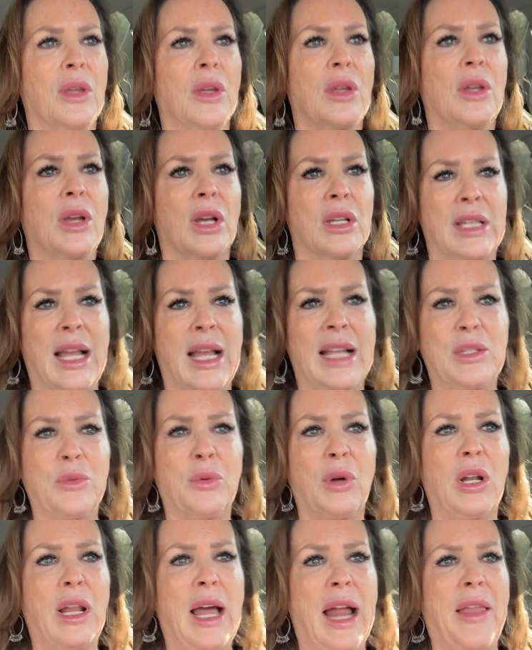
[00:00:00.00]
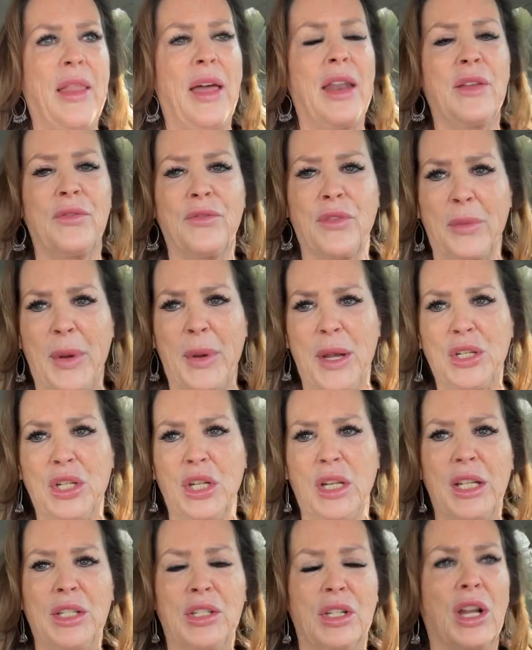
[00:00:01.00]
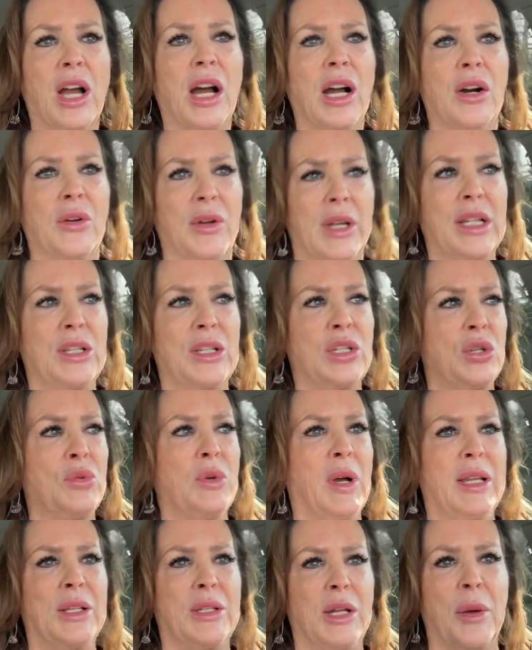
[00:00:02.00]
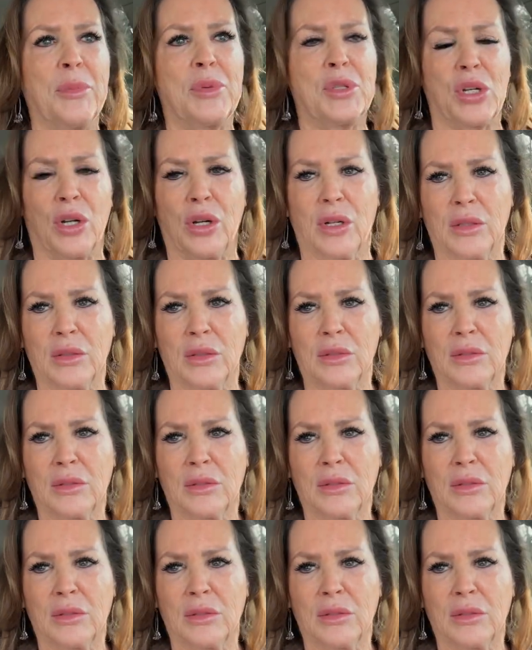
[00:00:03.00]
Because that's where a lot of that information needs to go, into a dumpster.